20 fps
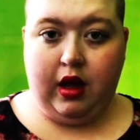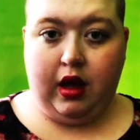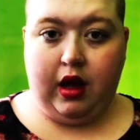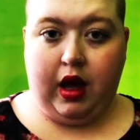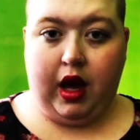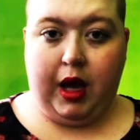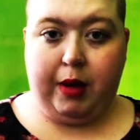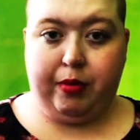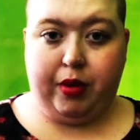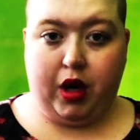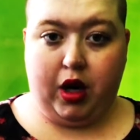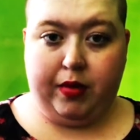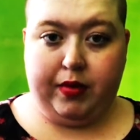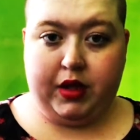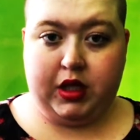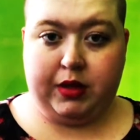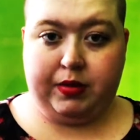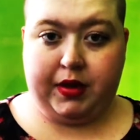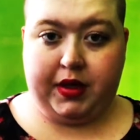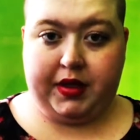I
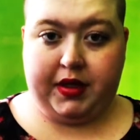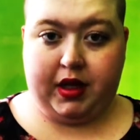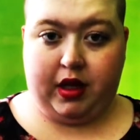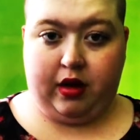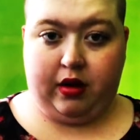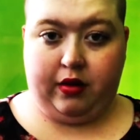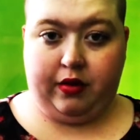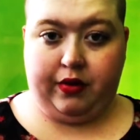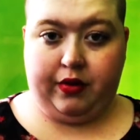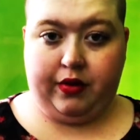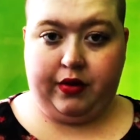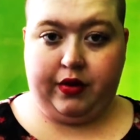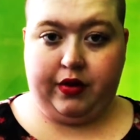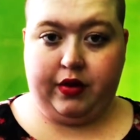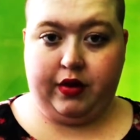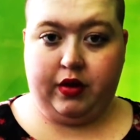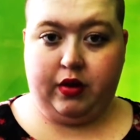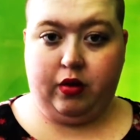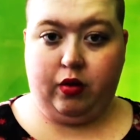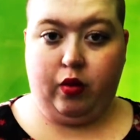promised myself
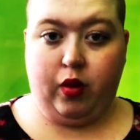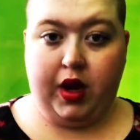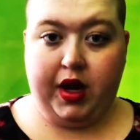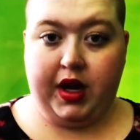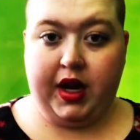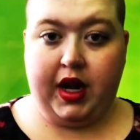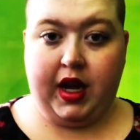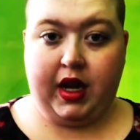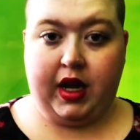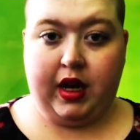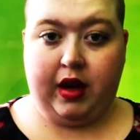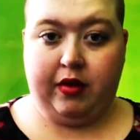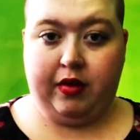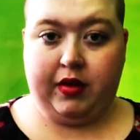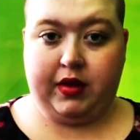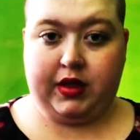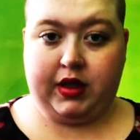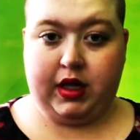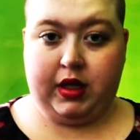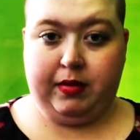one day I
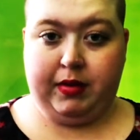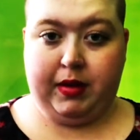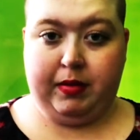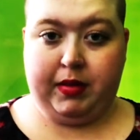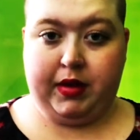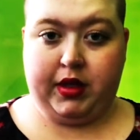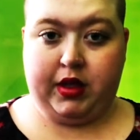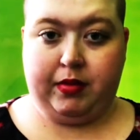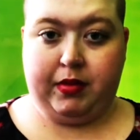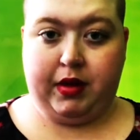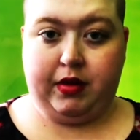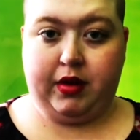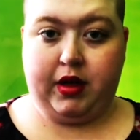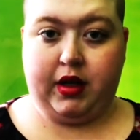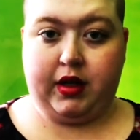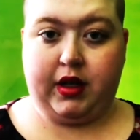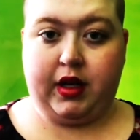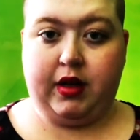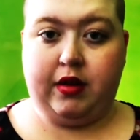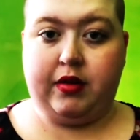was going to meet Mr.
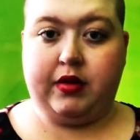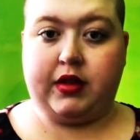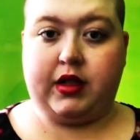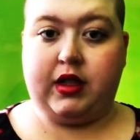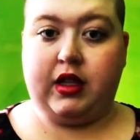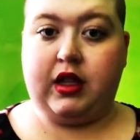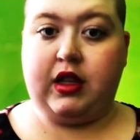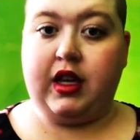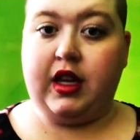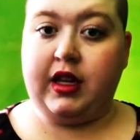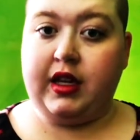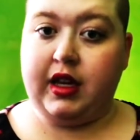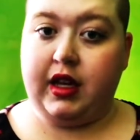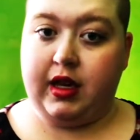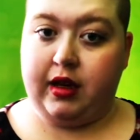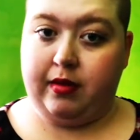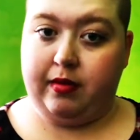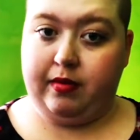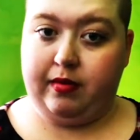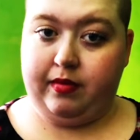Metrock and I was going to thank
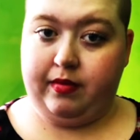him